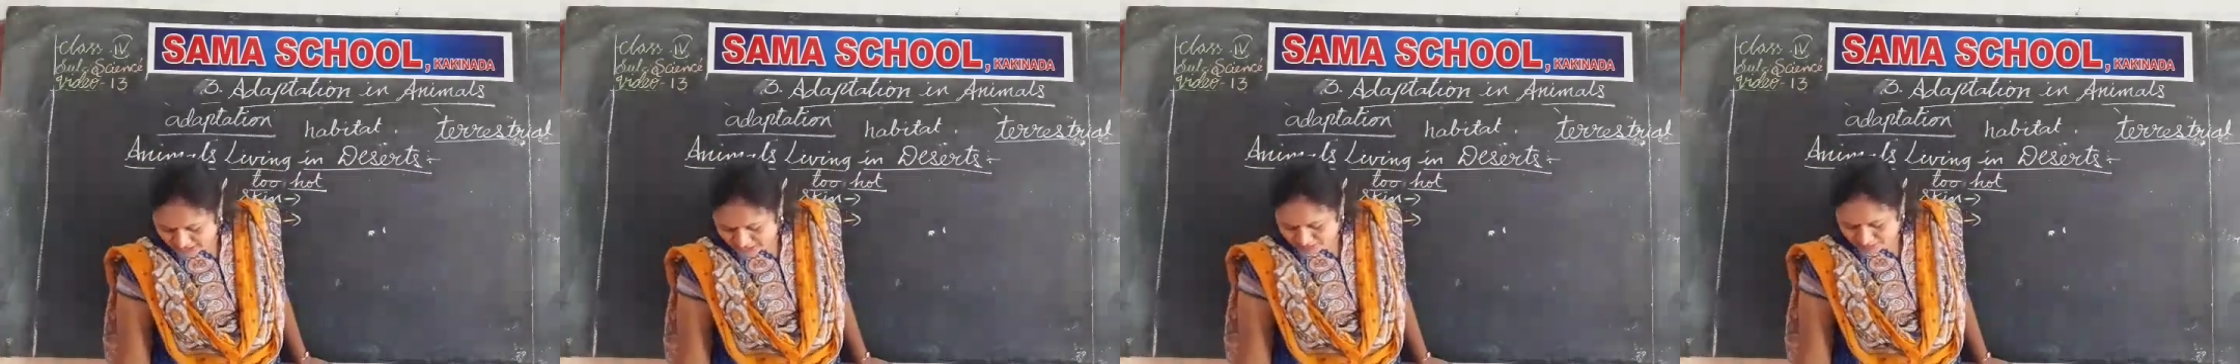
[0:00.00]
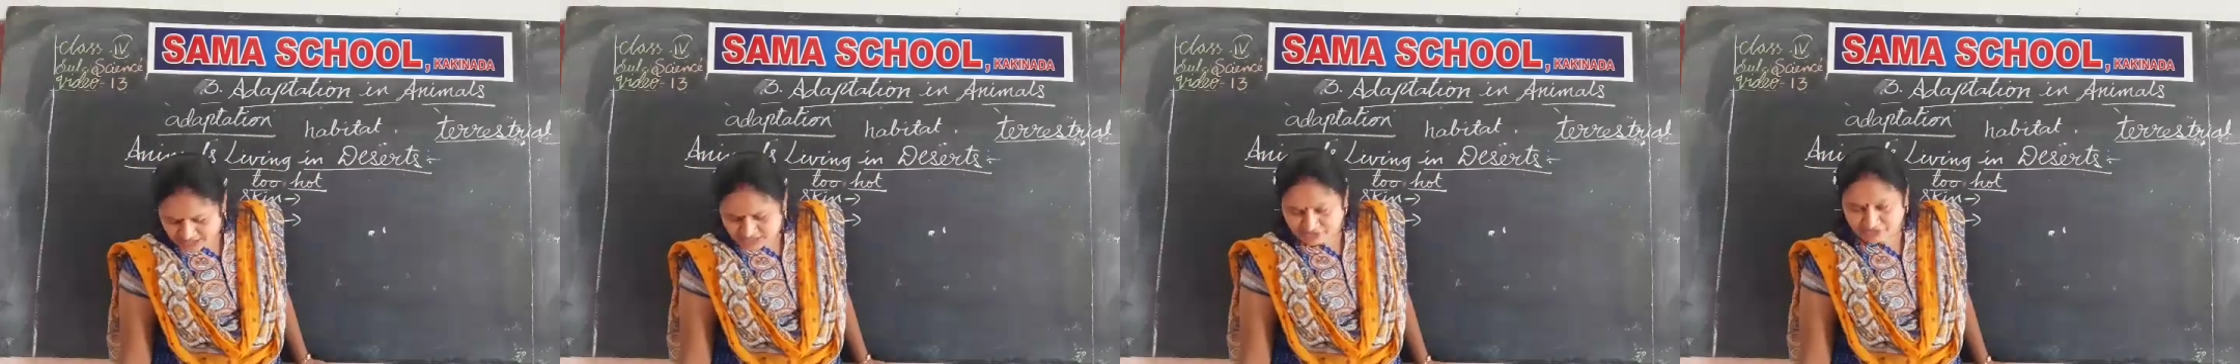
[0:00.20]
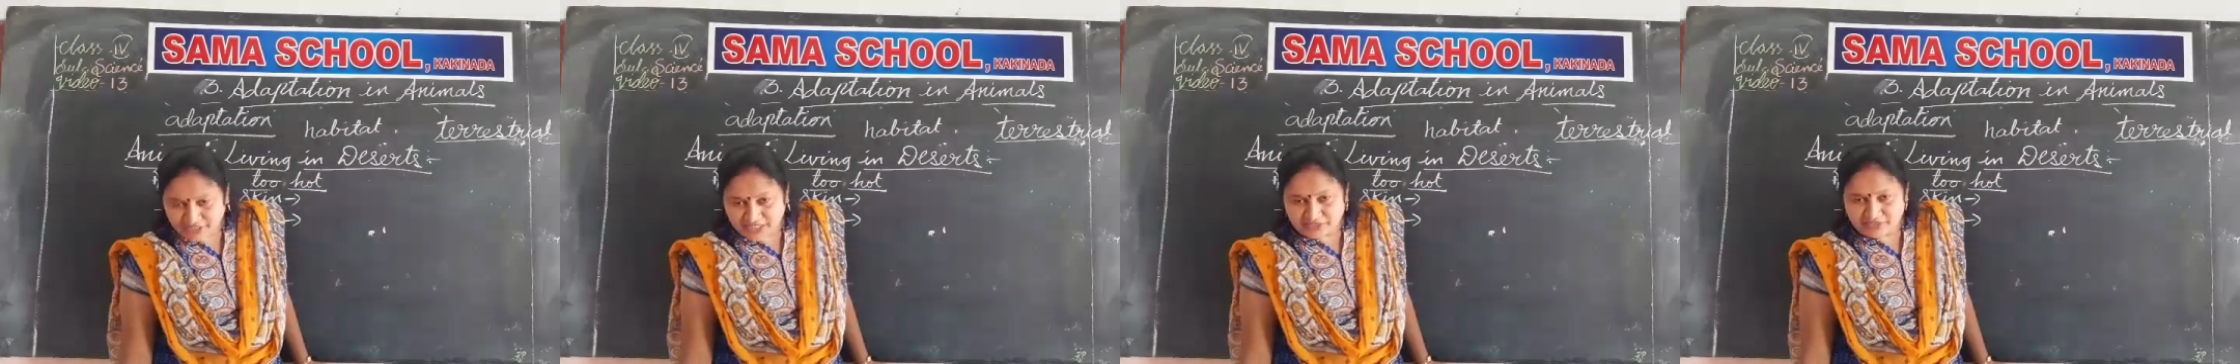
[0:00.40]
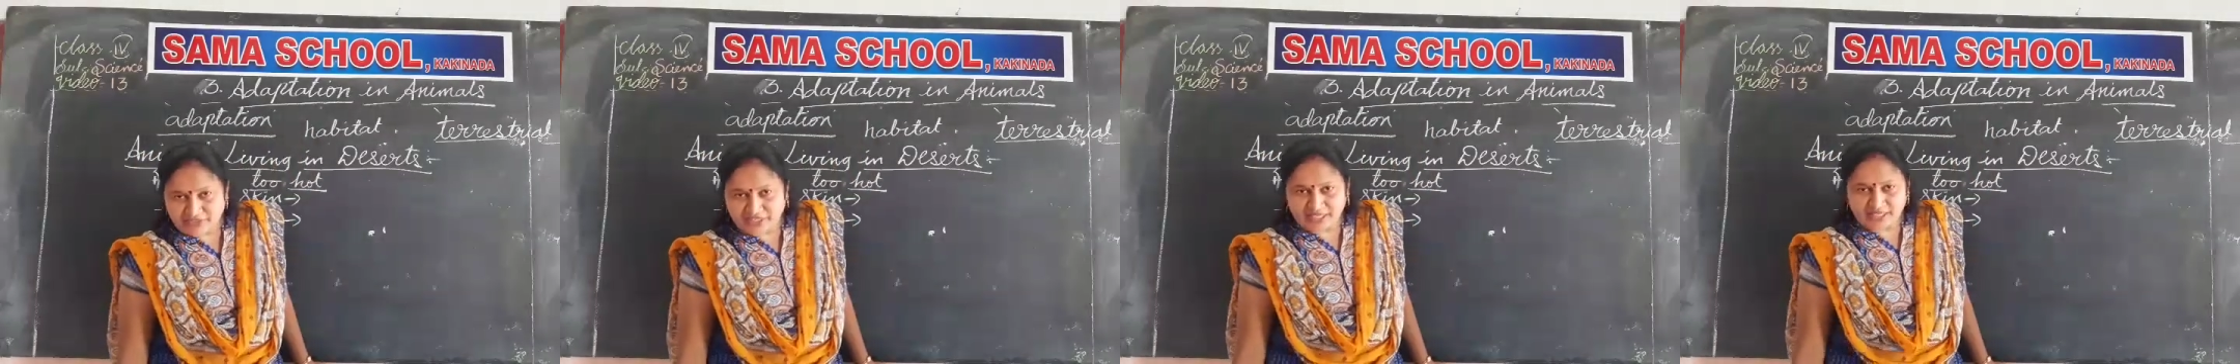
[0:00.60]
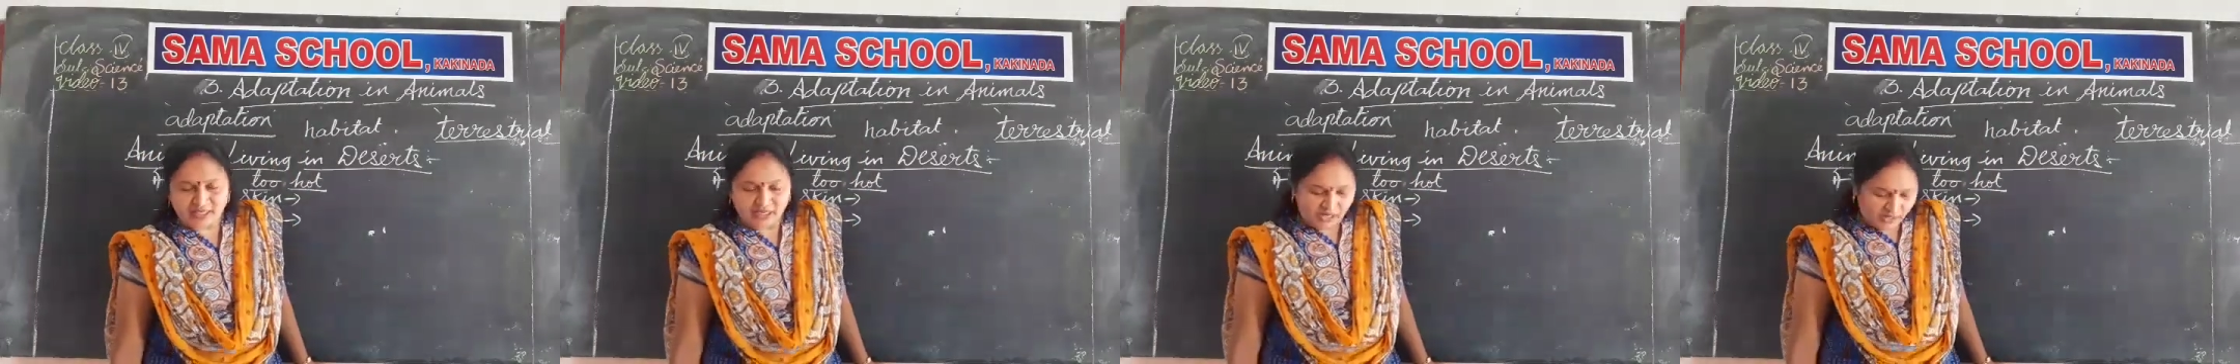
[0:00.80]
it means feet
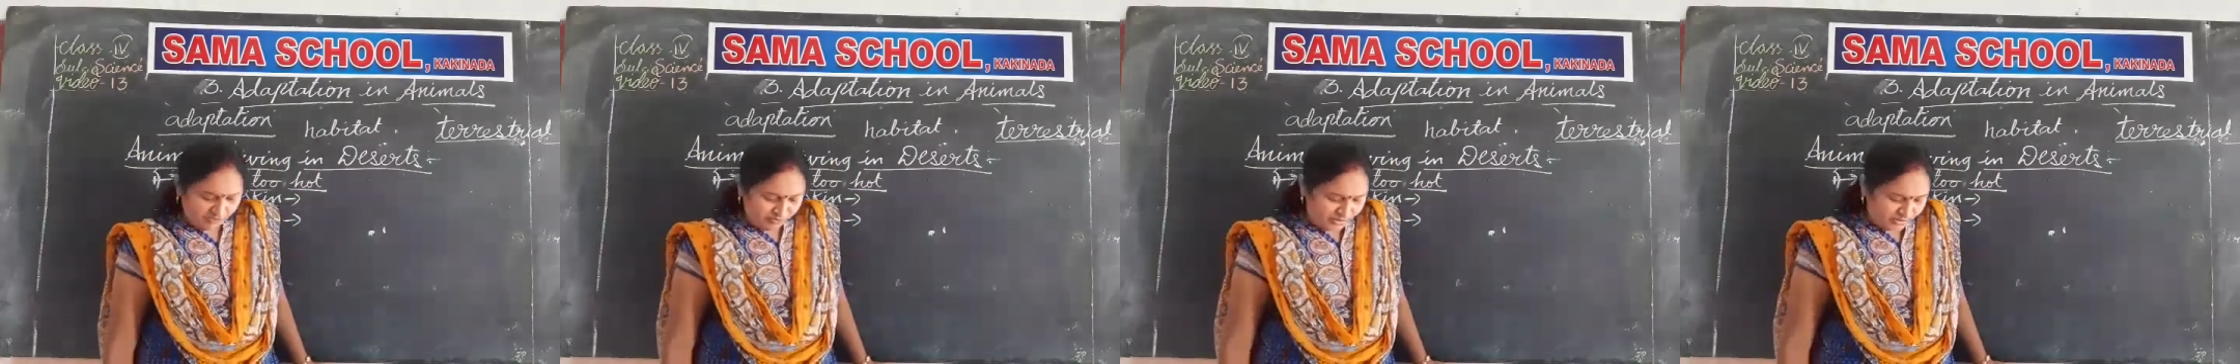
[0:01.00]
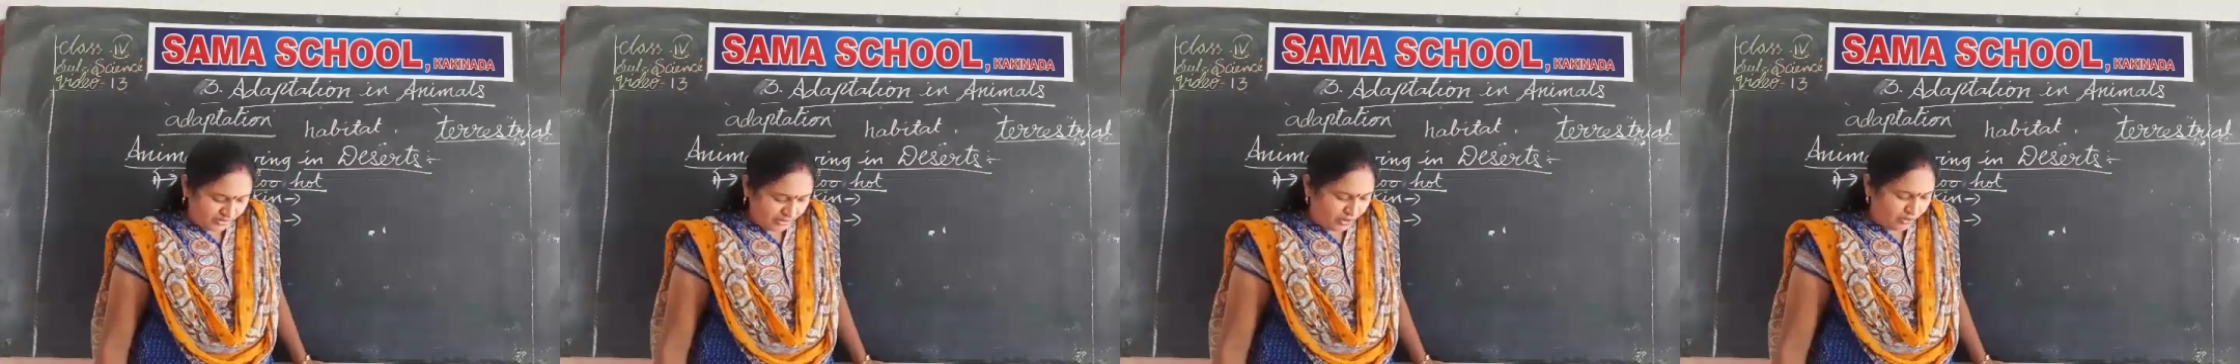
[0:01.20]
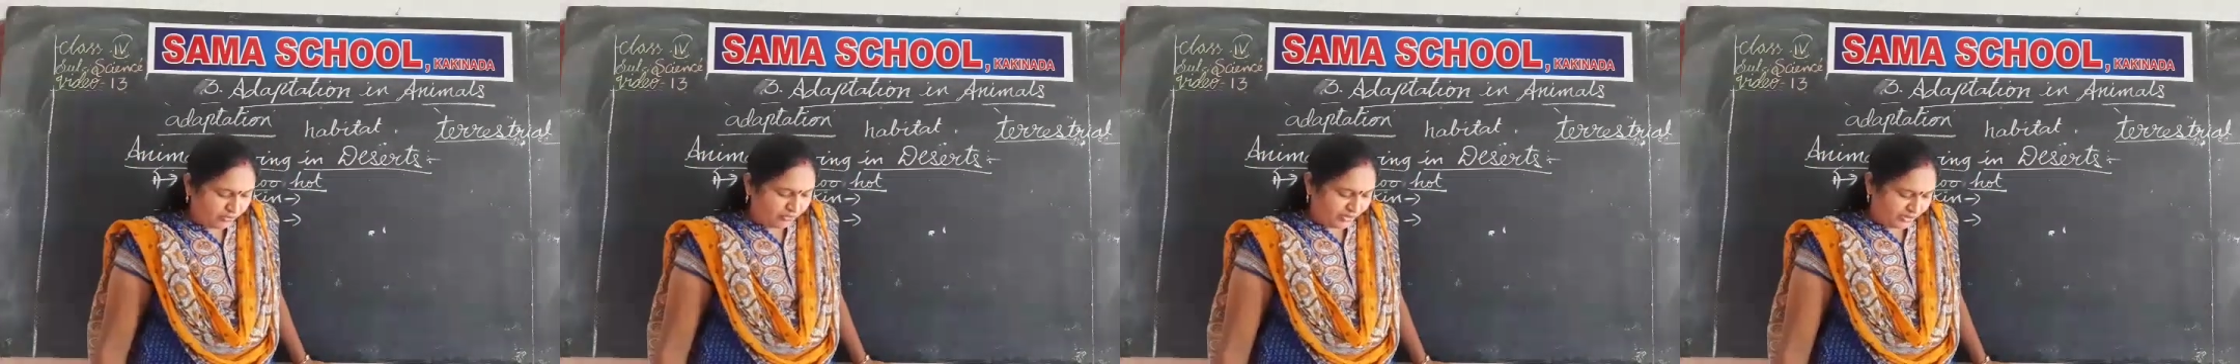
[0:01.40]
where